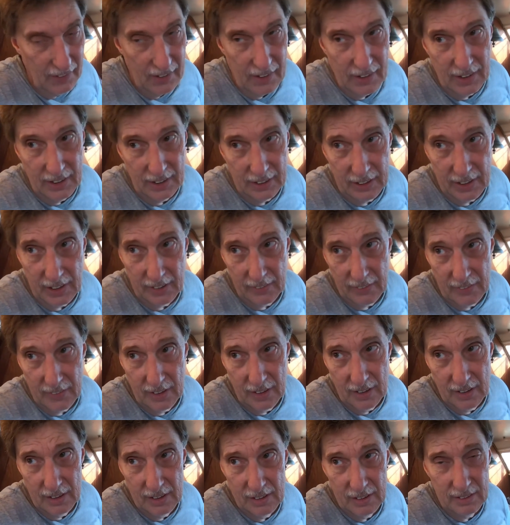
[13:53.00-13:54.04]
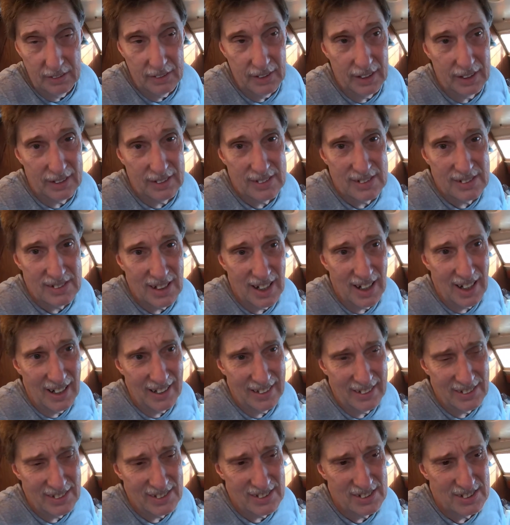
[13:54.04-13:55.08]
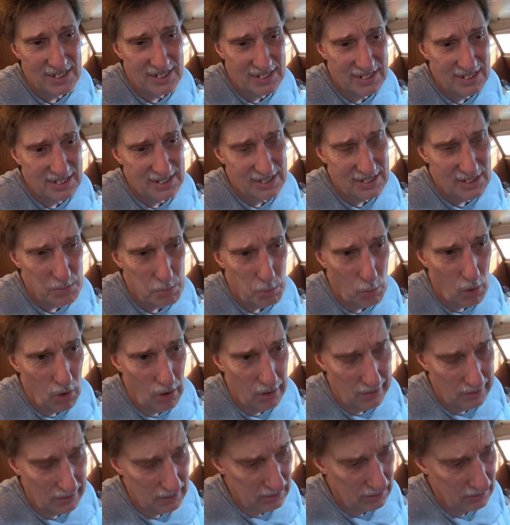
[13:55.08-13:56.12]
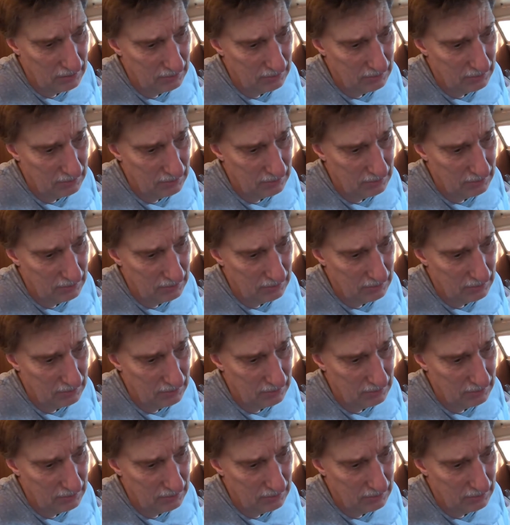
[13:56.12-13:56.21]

and get the next size smaller.